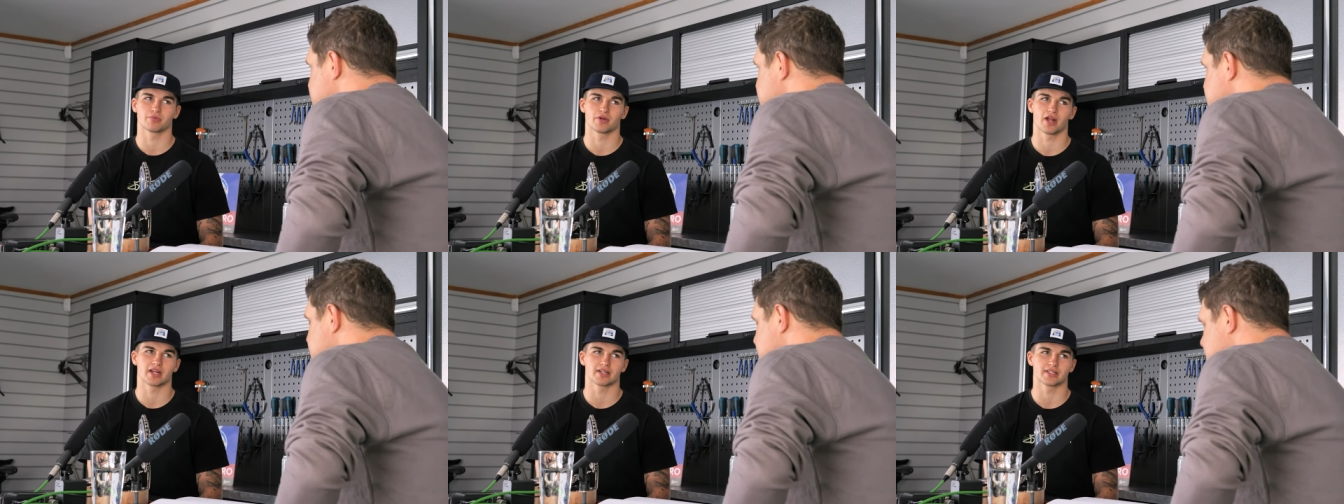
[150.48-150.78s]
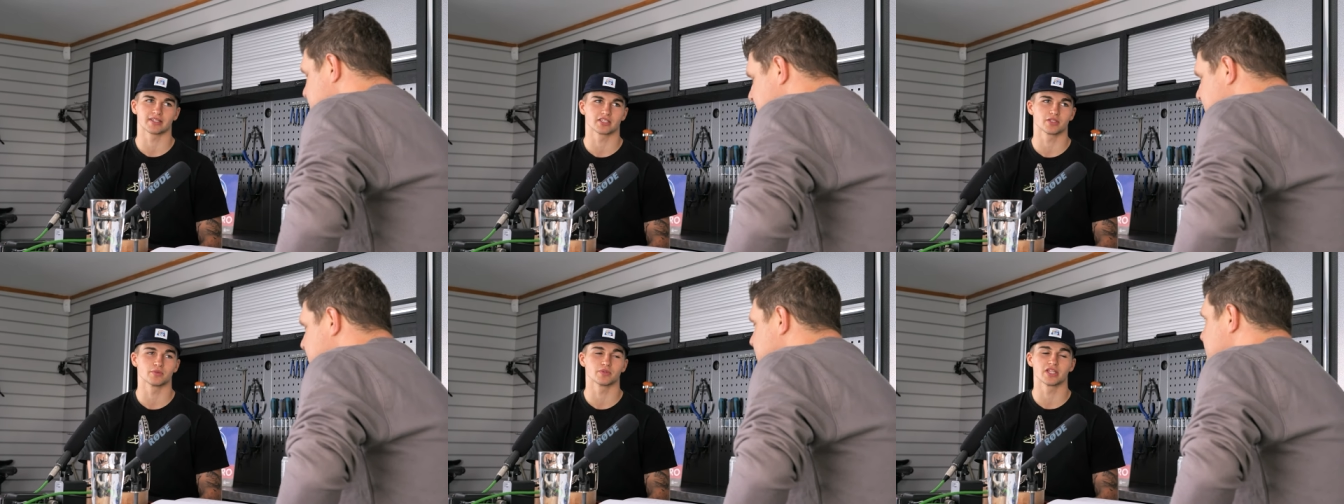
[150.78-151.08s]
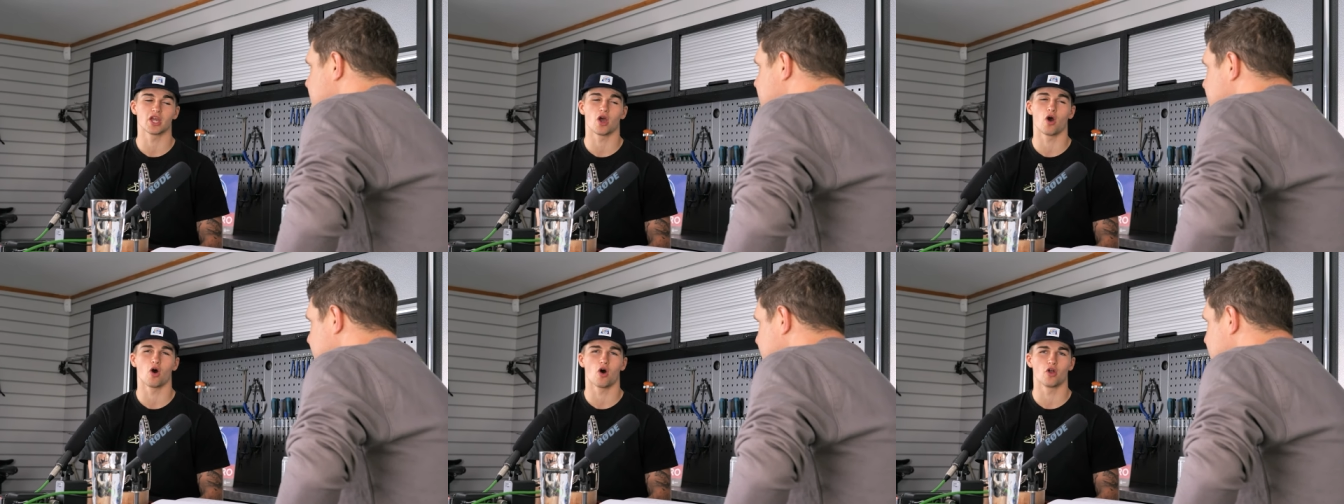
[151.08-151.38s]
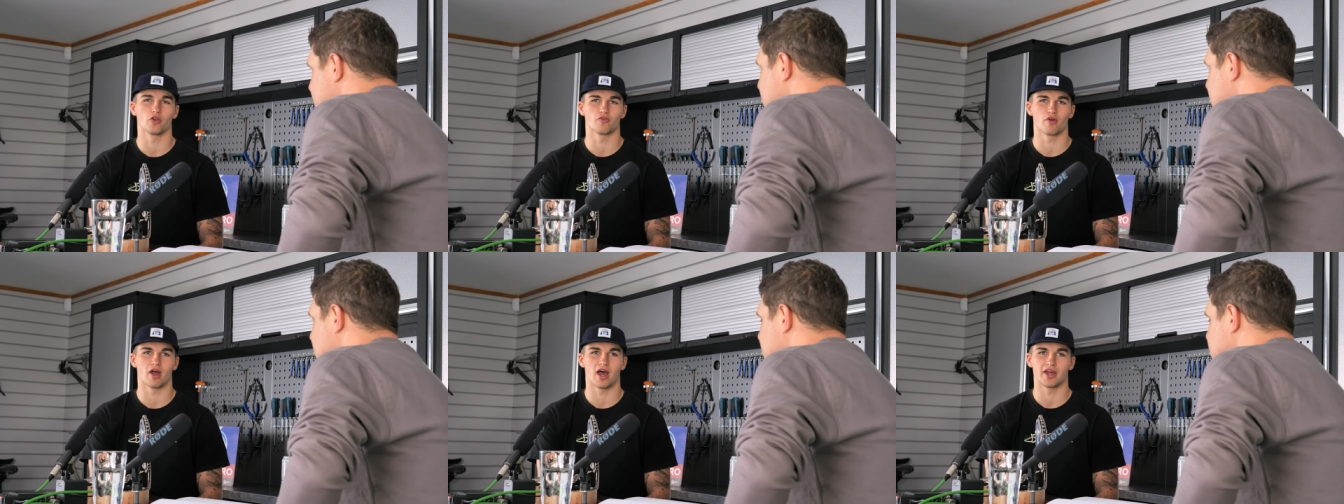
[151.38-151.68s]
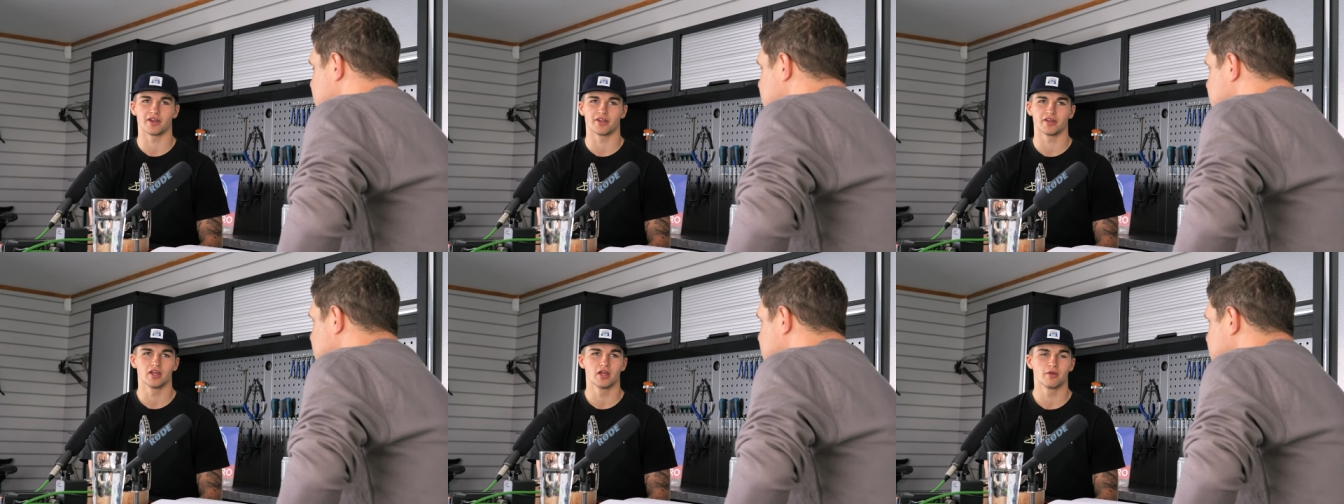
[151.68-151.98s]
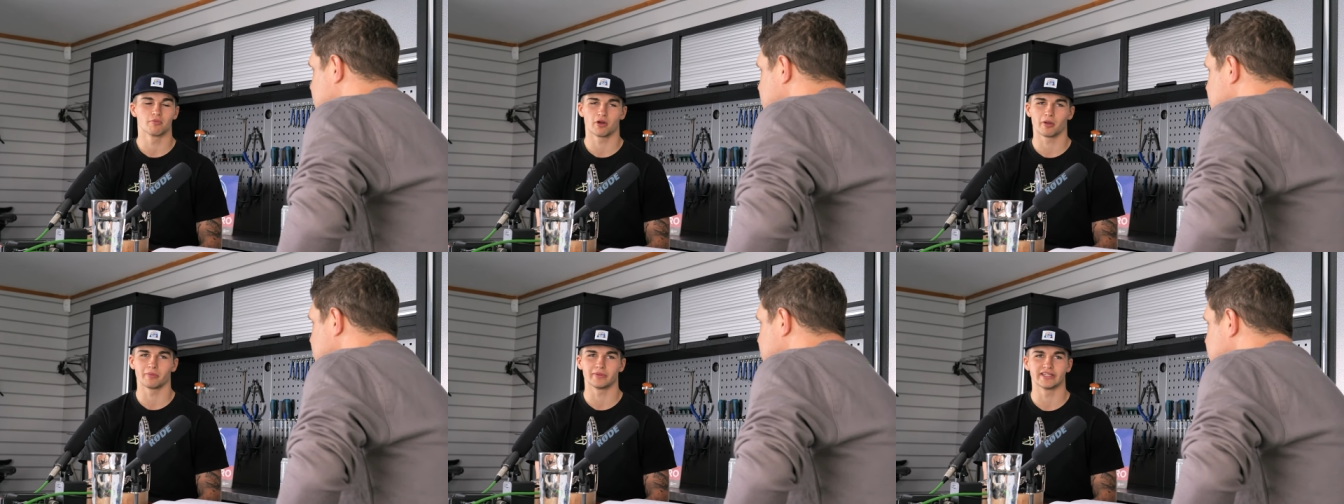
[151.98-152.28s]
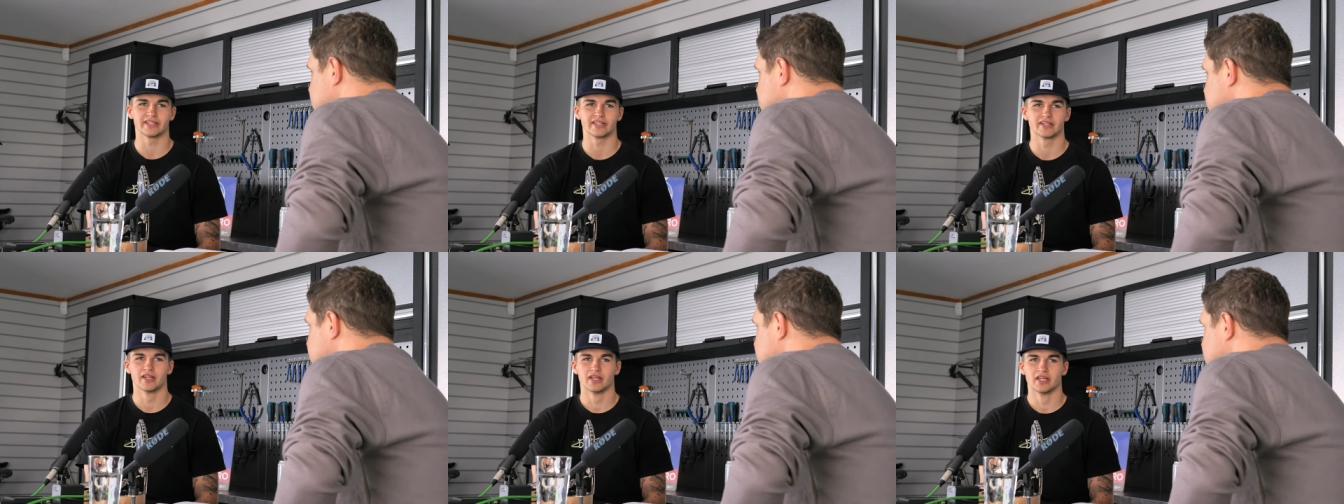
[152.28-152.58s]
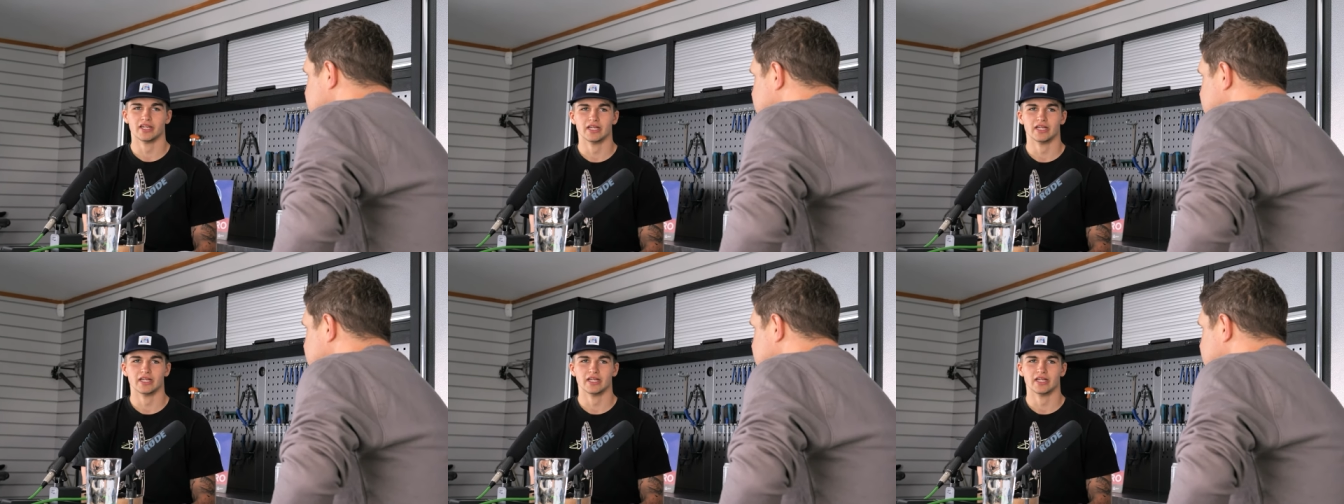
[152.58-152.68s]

in practice. There was the odd rider, probably